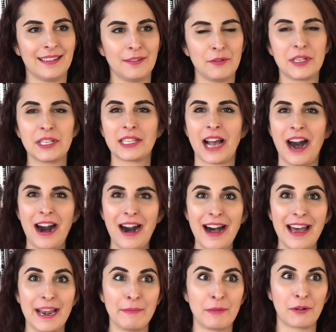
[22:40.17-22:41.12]
Which is
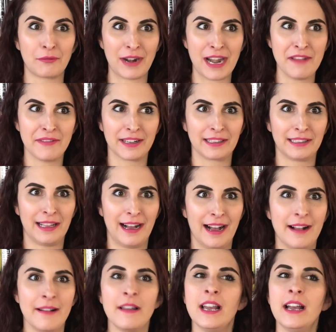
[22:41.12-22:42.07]
odd, I'm a
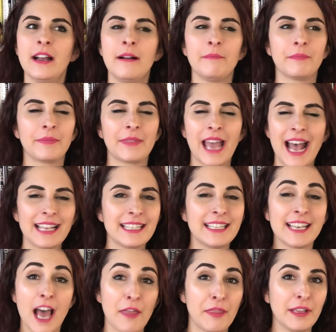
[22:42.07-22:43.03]
Ravenclaw that has
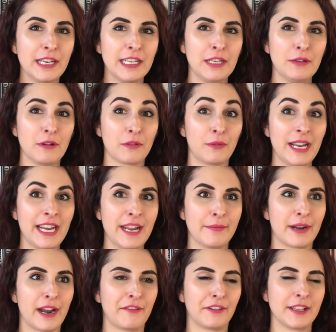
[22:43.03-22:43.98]
nothing to do with
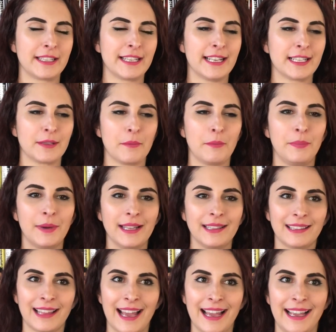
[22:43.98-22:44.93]
reading preferences,
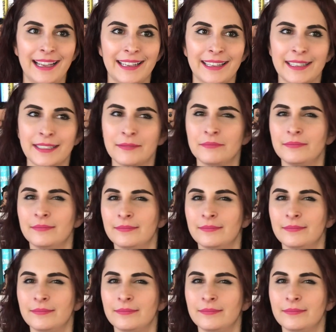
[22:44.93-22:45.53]
but like,